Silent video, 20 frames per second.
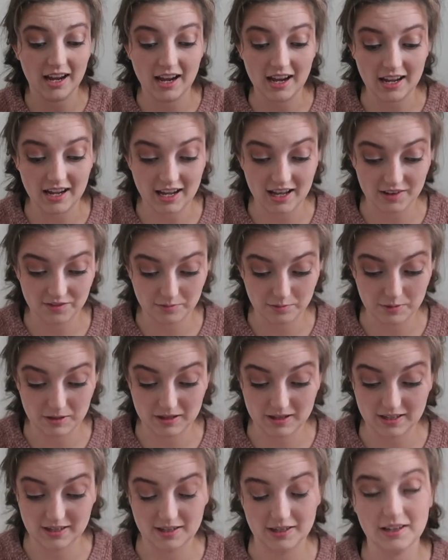I have
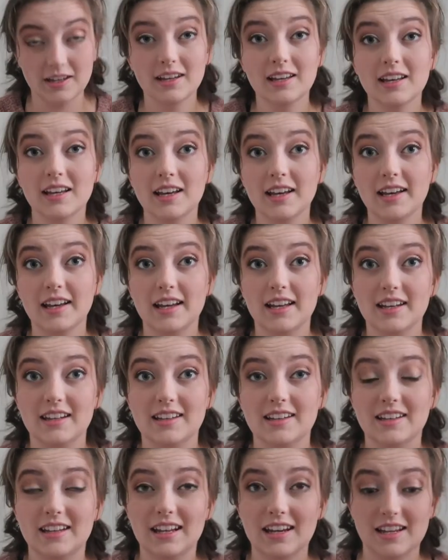been
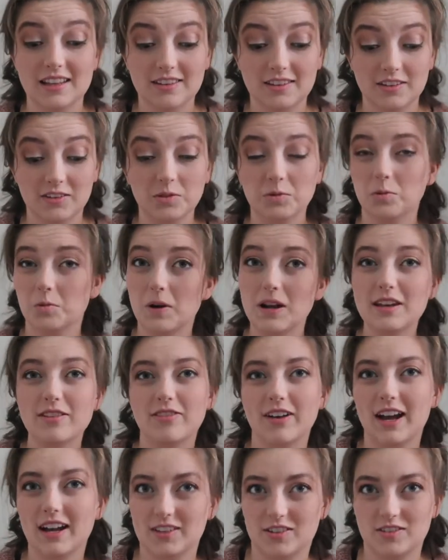knitting this way
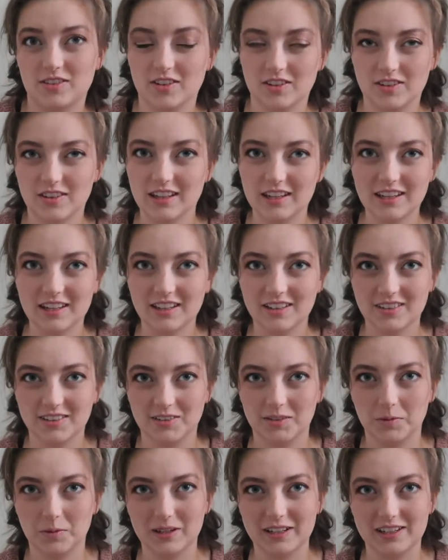faster than his
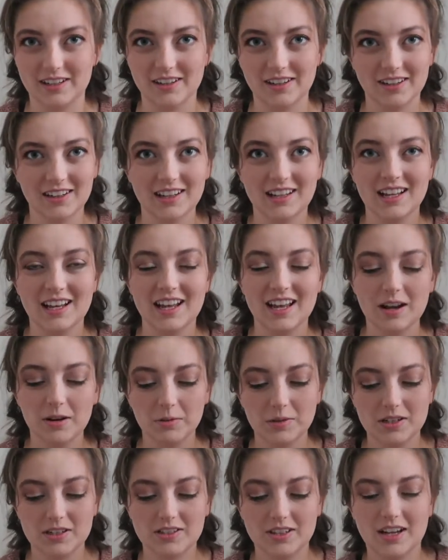sweater,
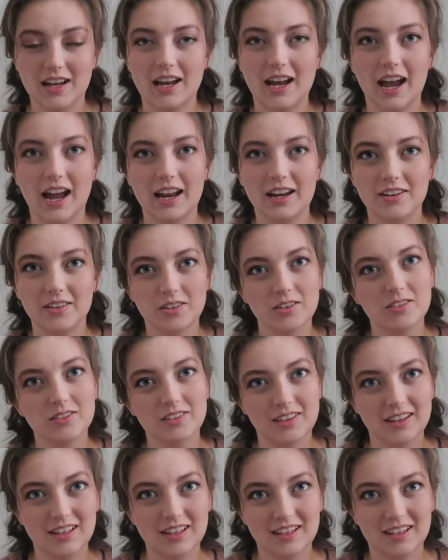which I
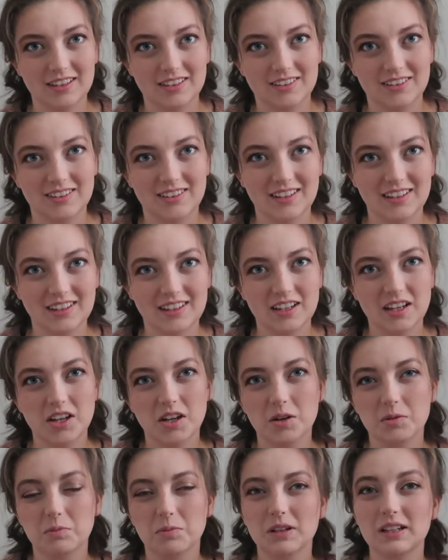don't think is
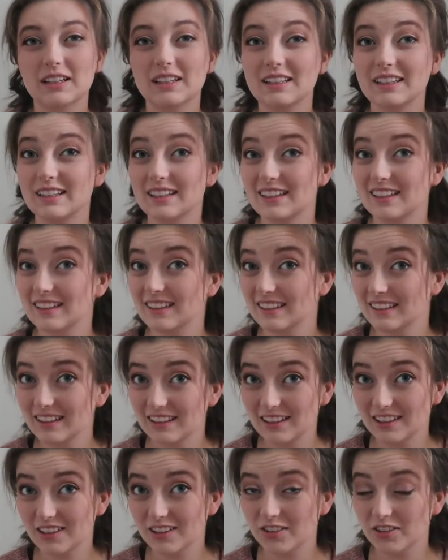
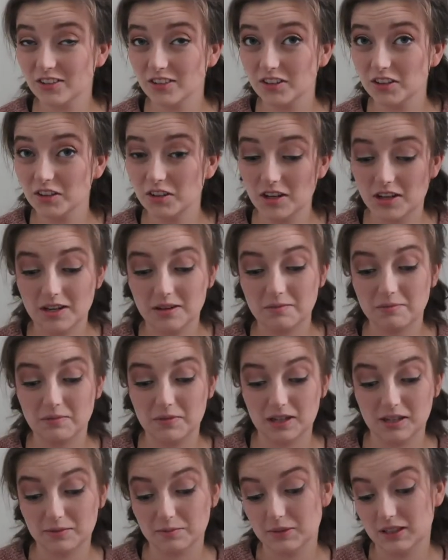completely true. It
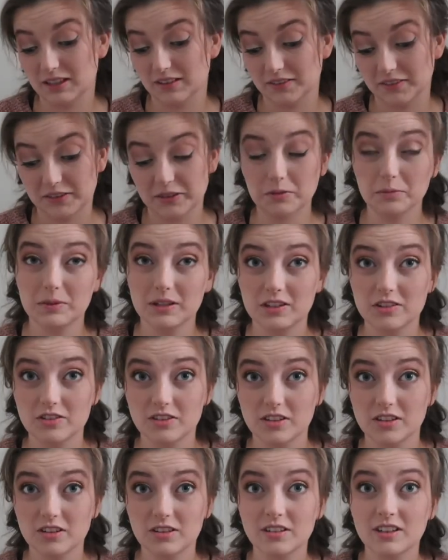might be a little bit
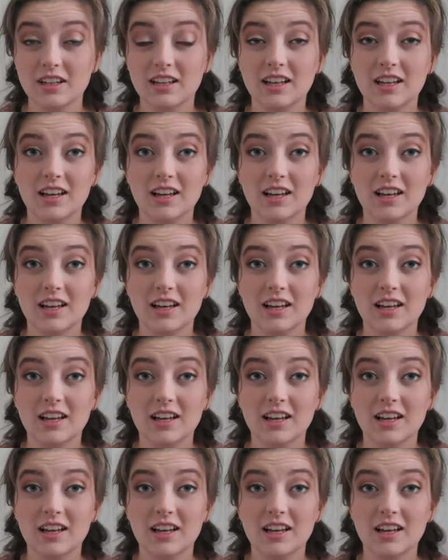true,